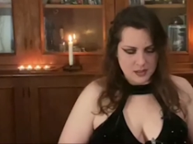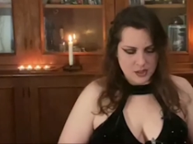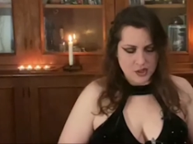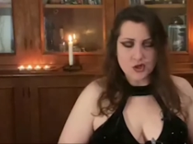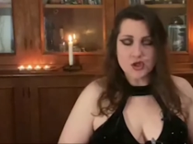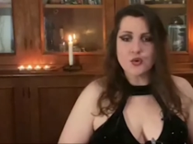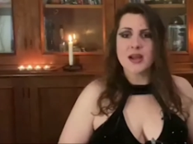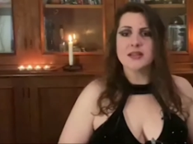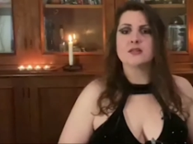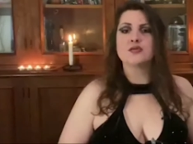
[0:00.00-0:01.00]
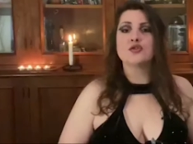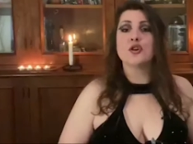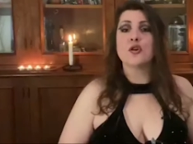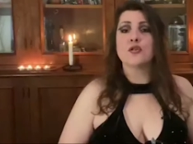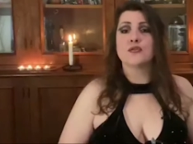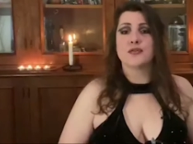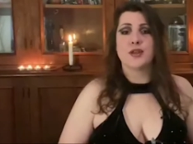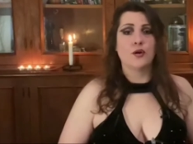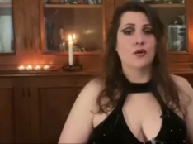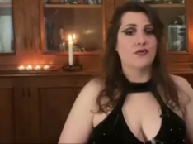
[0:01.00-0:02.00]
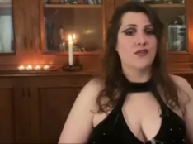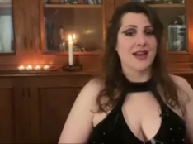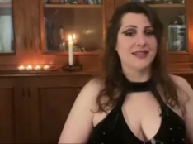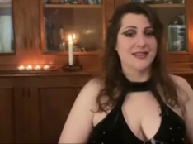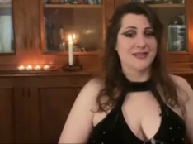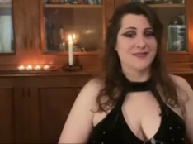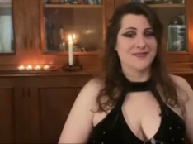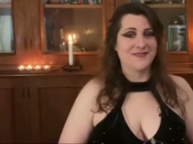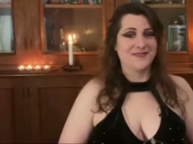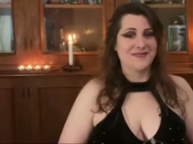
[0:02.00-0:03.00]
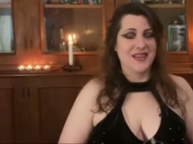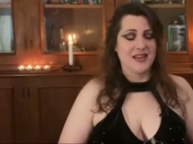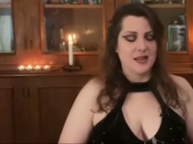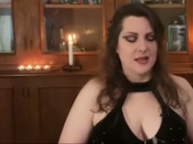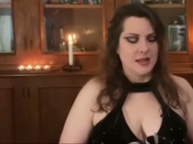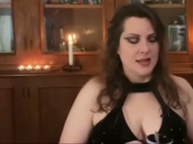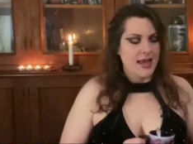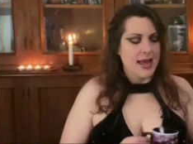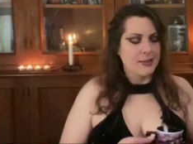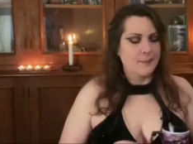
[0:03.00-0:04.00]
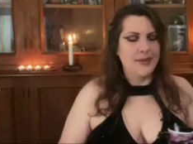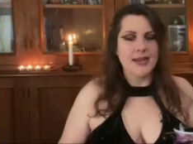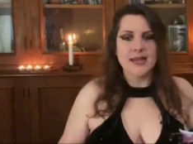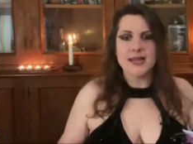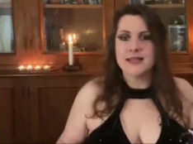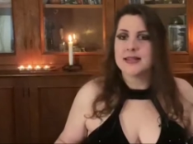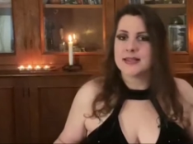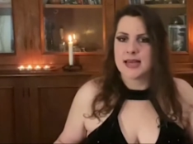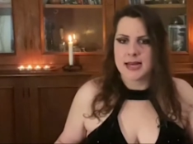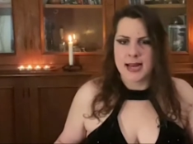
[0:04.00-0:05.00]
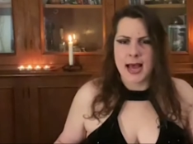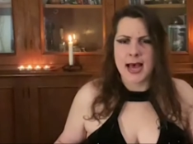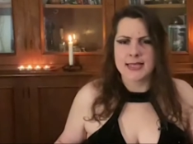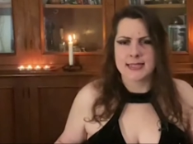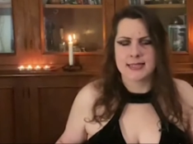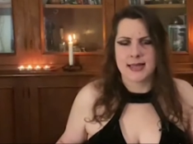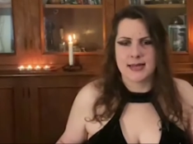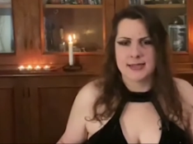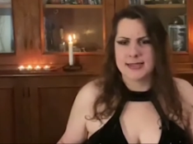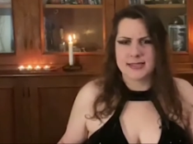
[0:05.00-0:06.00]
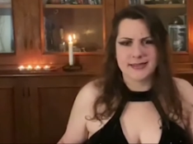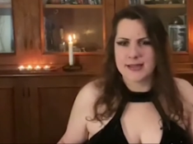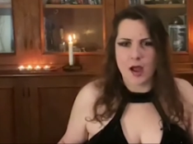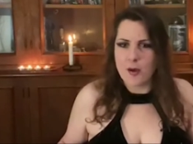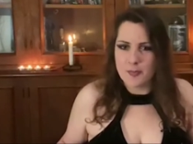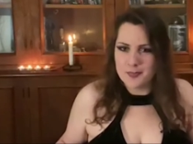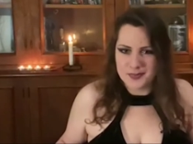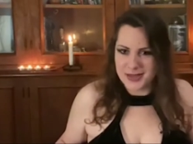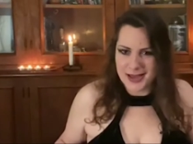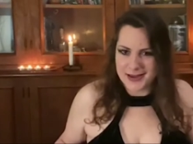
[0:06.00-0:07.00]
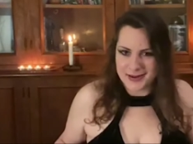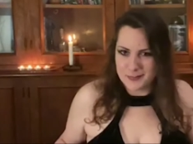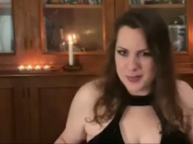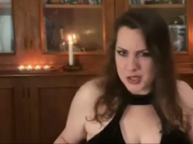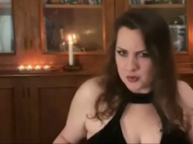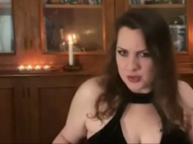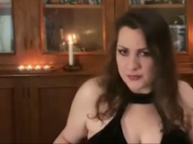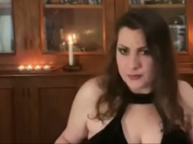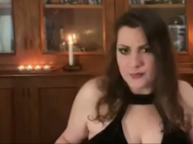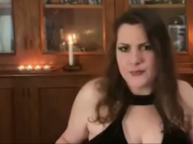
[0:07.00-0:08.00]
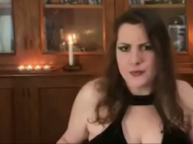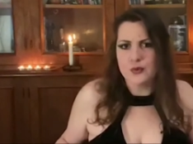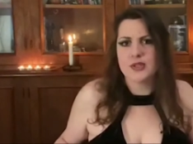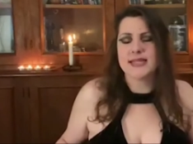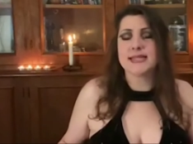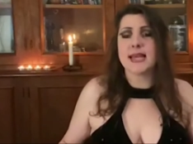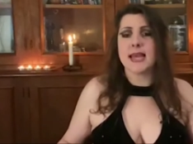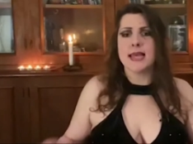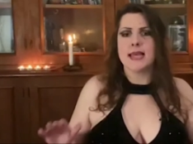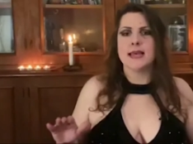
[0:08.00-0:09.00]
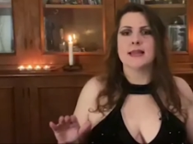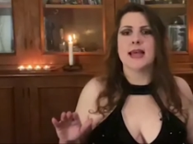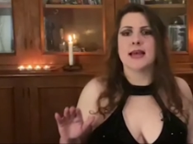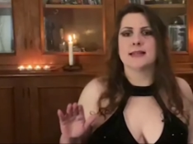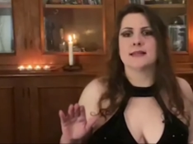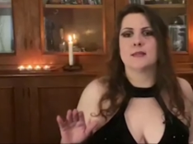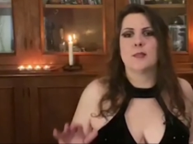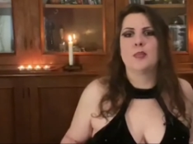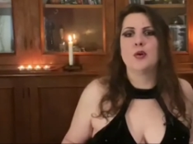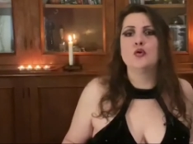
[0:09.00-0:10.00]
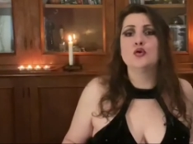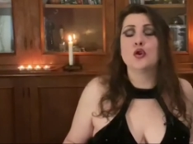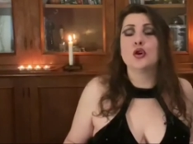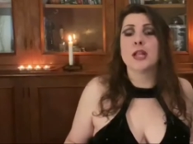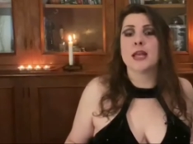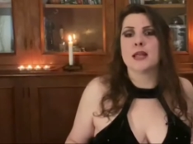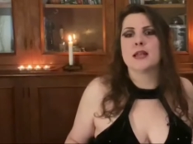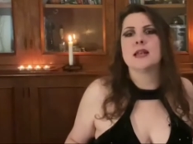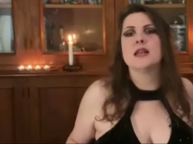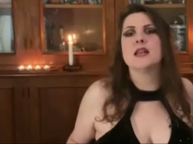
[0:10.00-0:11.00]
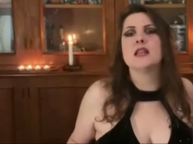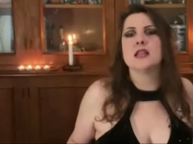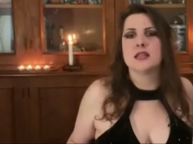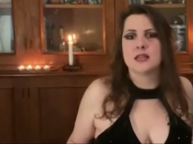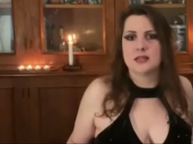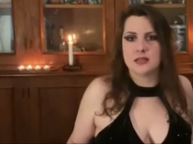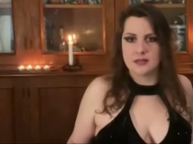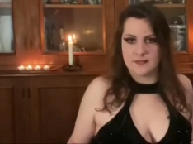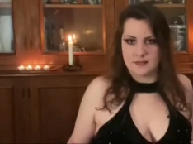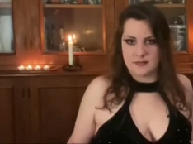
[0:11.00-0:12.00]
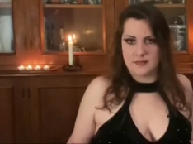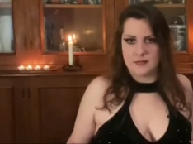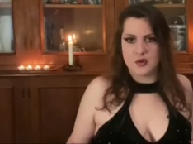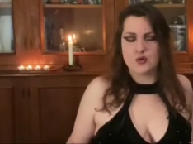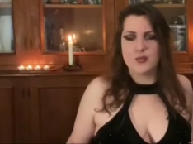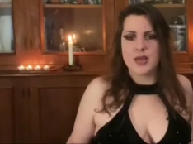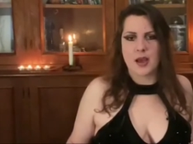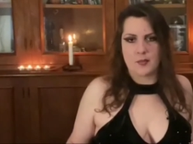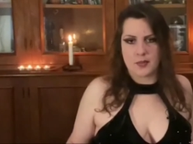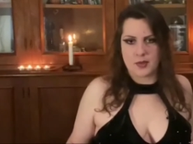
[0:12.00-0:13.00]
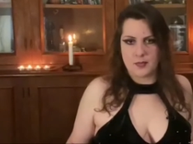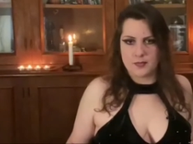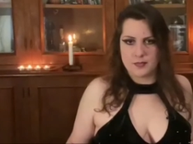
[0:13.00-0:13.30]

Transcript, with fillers: So she went to Jove, the All Father, and pleaded and asked and stomped her beautiful foot, saying that Plutone needed to be happy.